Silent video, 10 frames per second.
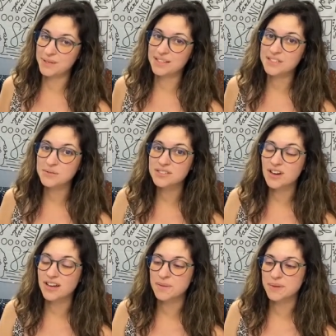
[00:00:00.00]
Because it was
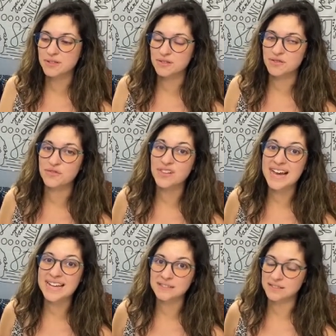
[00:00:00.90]
talking about those
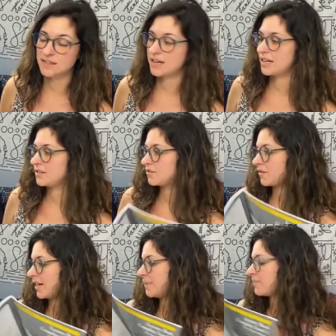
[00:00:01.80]
flat signs,
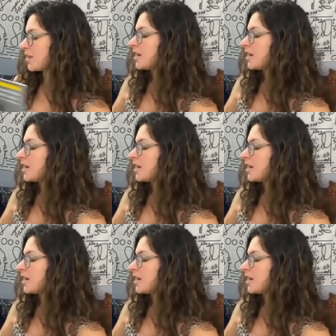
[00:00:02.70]
right?